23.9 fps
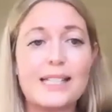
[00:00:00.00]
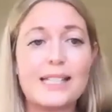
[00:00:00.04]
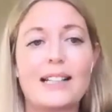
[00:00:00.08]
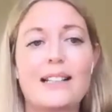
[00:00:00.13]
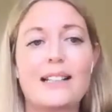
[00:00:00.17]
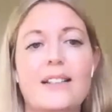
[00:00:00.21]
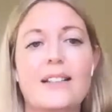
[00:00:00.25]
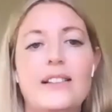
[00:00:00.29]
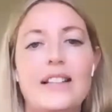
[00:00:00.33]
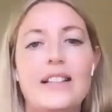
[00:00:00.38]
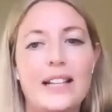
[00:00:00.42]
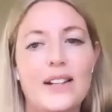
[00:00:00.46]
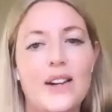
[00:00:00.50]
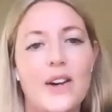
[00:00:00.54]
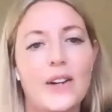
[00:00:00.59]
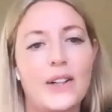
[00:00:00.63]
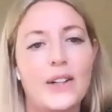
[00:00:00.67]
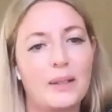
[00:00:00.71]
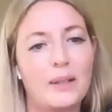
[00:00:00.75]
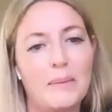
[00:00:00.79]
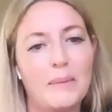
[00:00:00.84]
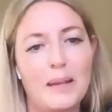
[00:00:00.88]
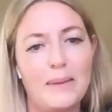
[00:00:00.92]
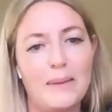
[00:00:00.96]
and signaling our
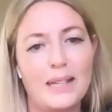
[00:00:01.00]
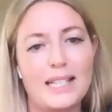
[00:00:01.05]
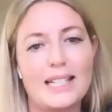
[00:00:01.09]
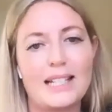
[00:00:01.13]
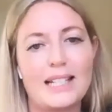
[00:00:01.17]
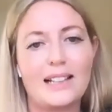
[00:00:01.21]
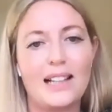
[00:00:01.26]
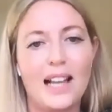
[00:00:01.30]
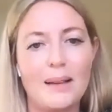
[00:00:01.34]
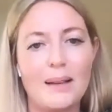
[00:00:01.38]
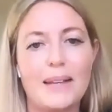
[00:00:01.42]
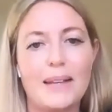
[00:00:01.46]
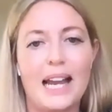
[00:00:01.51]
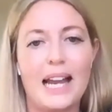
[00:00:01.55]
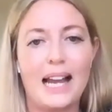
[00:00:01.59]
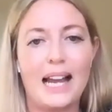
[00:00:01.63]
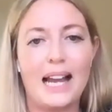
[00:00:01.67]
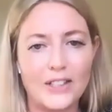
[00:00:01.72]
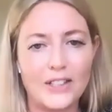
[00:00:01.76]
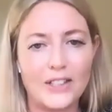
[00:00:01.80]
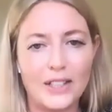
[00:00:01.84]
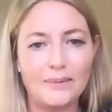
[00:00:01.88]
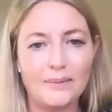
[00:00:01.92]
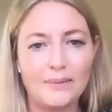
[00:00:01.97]
commitment to climate
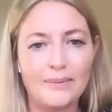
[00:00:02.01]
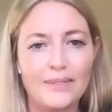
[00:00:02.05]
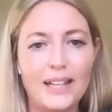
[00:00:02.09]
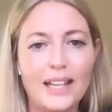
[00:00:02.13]
action.